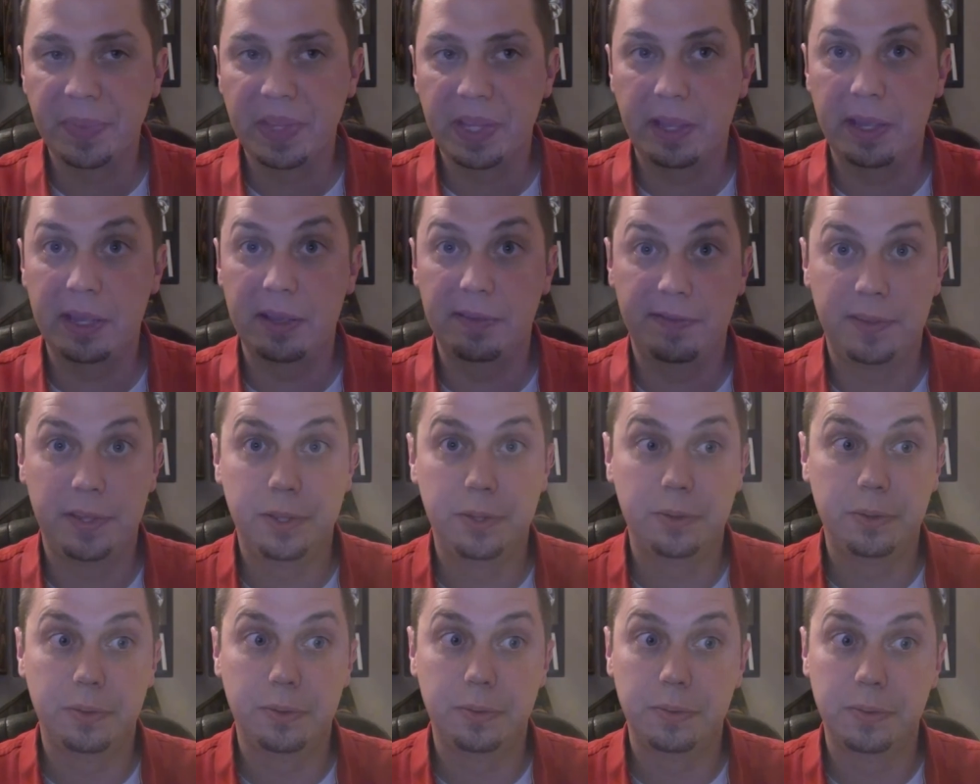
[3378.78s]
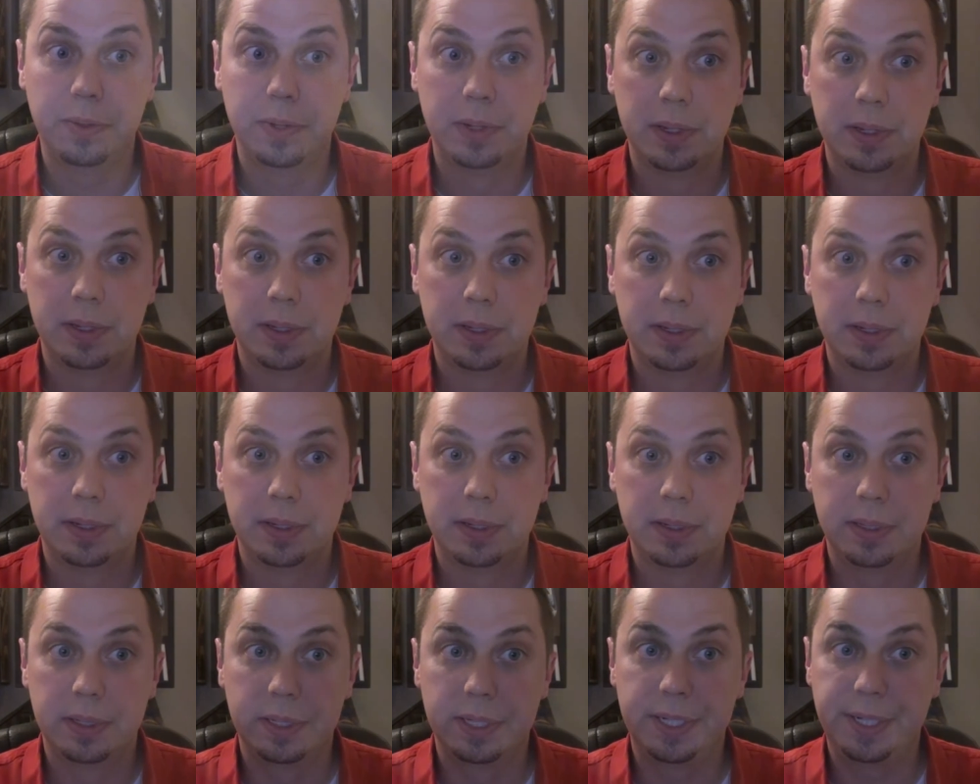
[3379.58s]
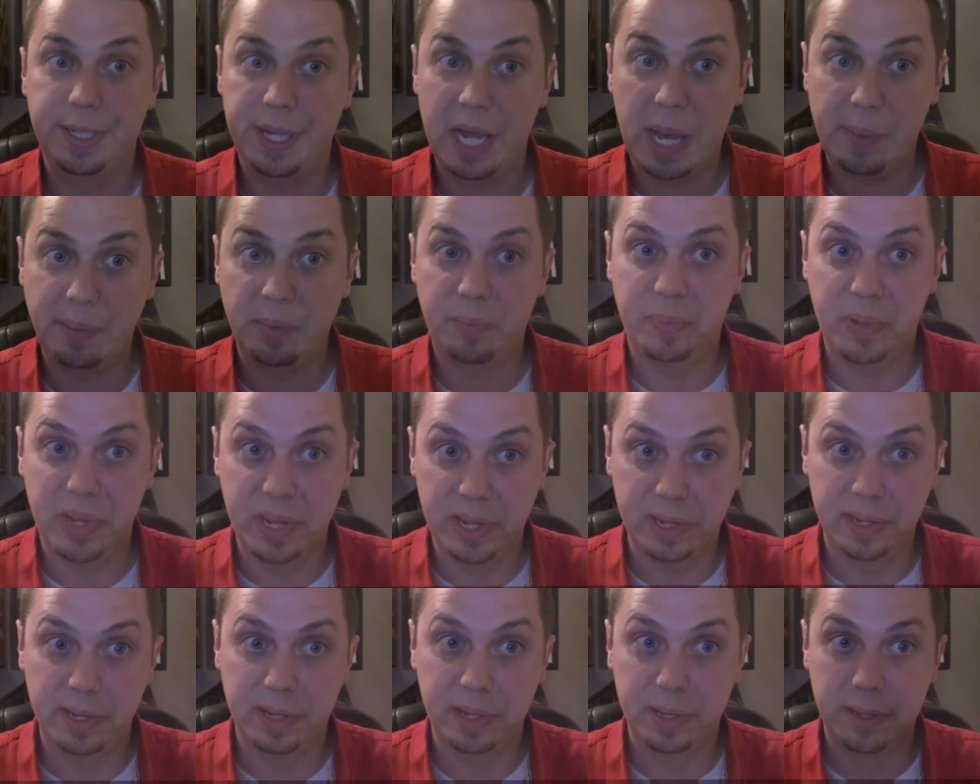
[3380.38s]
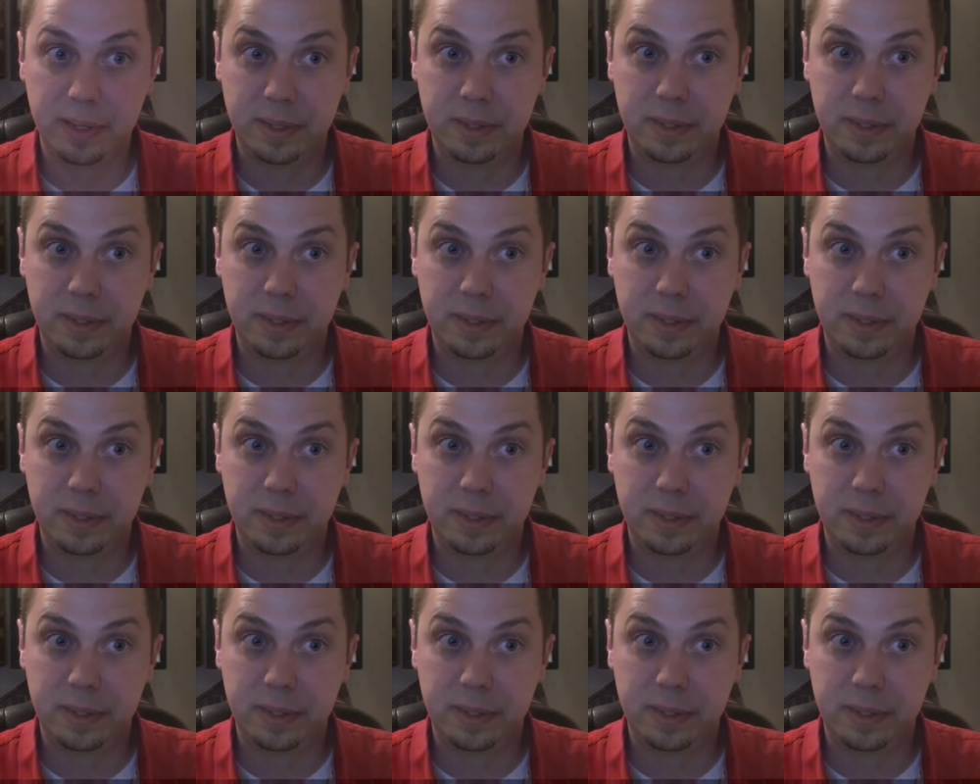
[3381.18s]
If you stop peeing